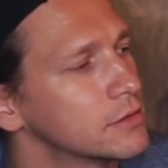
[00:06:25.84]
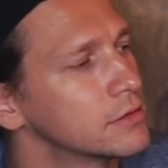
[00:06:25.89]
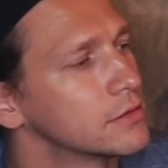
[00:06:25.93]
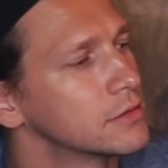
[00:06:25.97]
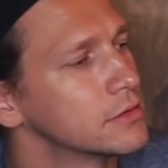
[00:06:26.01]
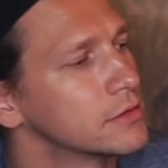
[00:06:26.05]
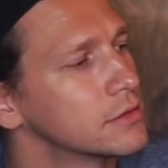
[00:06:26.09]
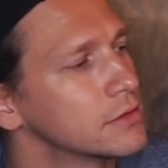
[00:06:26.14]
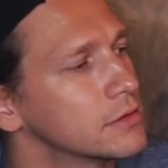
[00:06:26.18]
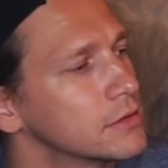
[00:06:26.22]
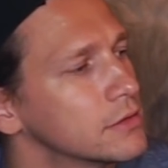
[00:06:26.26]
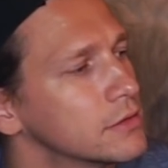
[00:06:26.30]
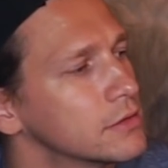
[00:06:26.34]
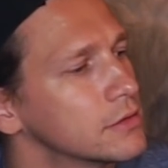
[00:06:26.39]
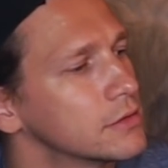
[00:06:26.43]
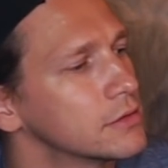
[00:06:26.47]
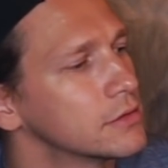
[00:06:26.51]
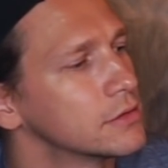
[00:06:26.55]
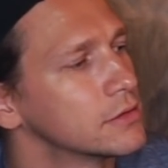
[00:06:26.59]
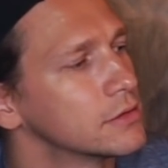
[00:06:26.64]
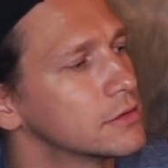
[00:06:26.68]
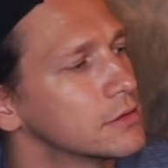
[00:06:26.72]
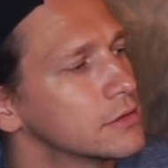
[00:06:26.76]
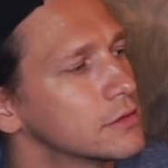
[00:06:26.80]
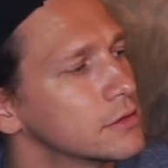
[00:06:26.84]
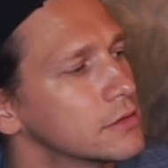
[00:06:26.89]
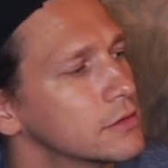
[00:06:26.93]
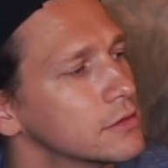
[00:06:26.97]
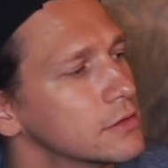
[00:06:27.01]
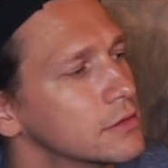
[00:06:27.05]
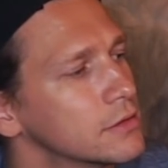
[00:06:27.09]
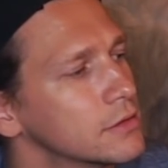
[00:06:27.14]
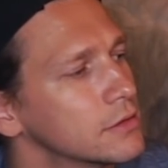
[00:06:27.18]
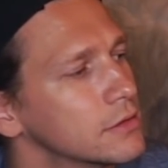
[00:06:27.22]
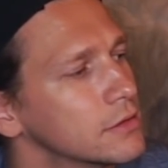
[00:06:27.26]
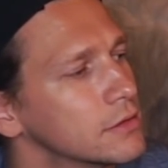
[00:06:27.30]

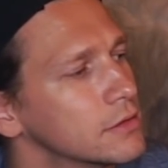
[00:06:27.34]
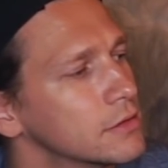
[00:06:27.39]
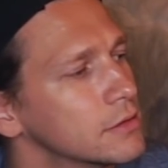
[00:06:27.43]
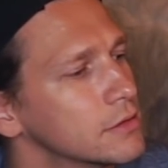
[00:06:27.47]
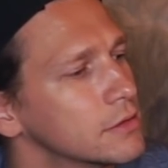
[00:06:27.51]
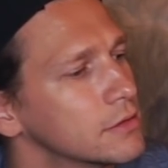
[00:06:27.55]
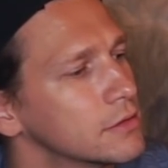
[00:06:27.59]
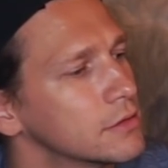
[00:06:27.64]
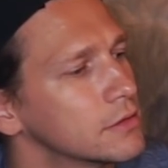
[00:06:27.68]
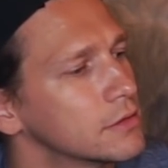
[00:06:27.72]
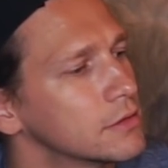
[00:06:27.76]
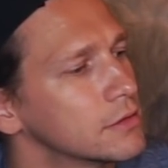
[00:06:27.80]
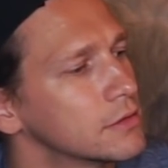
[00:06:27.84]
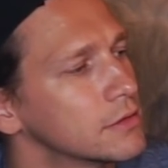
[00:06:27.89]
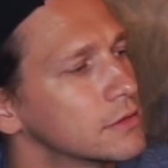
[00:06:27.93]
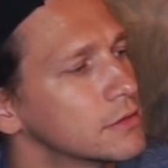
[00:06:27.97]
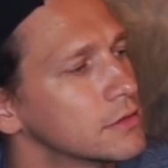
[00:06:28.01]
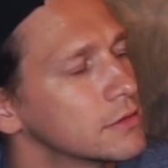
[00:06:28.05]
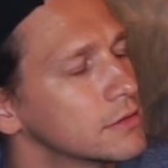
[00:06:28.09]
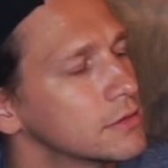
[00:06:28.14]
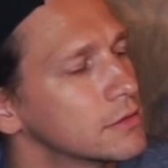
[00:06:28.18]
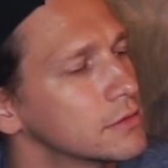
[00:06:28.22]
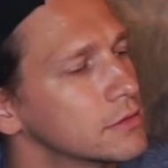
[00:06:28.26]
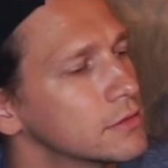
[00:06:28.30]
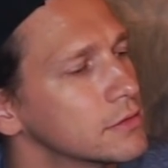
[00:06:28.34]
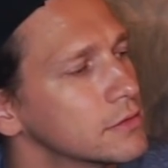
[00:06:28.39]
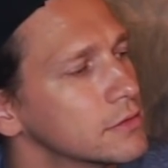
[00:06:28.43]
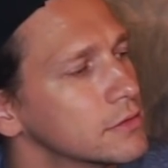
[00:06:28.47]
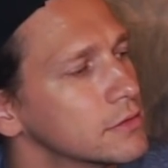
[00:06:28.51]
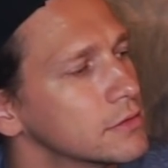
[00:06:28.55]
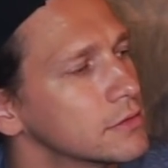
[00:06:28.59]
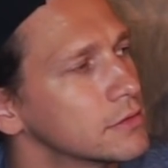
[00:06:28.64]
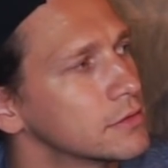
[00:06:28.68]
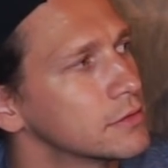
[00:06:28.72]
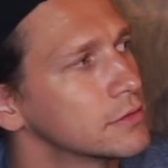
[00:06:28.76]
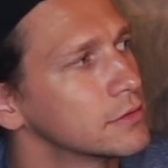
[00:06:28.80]

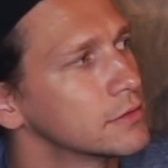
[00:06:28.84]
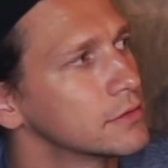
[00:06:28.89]
[no speech]